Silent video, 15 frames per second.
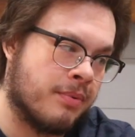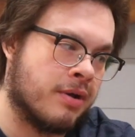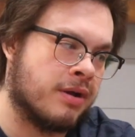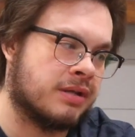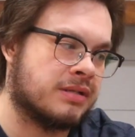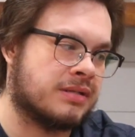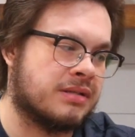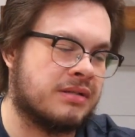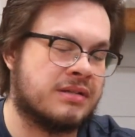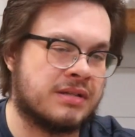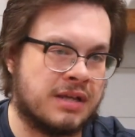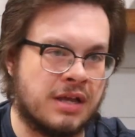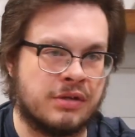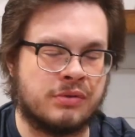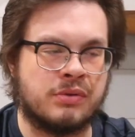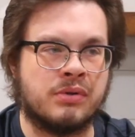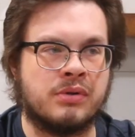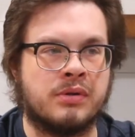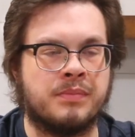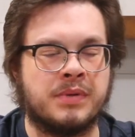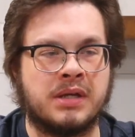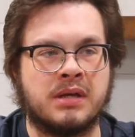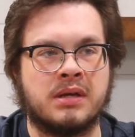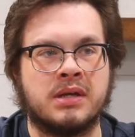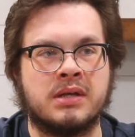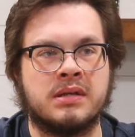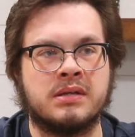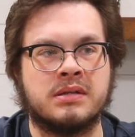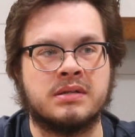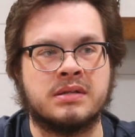books scheduled
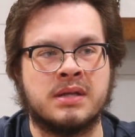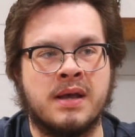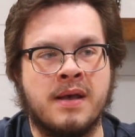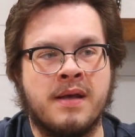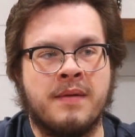because,